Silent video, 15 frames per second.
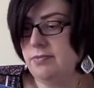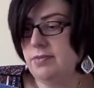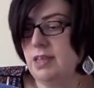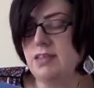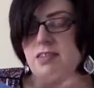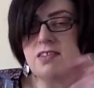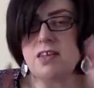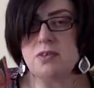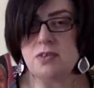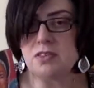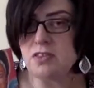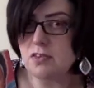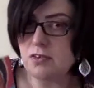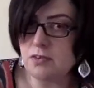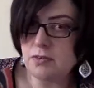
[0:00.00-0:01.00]
And so is
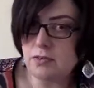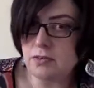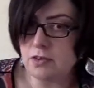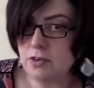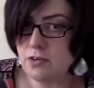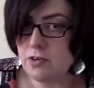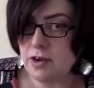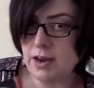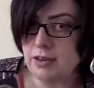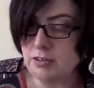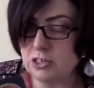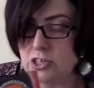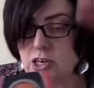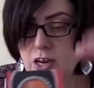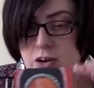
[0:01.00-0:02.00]
her crown
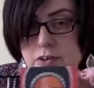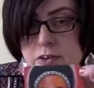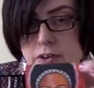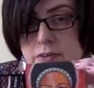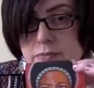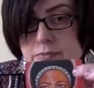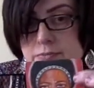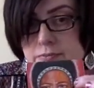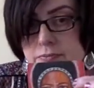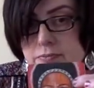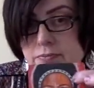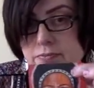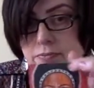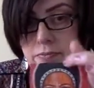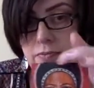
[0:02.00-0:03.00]
chakra
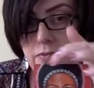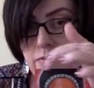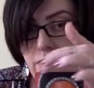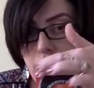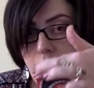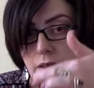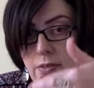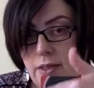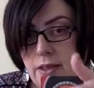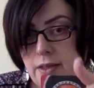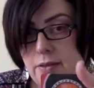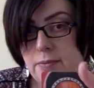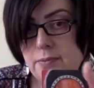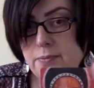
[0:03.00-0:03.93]
right there.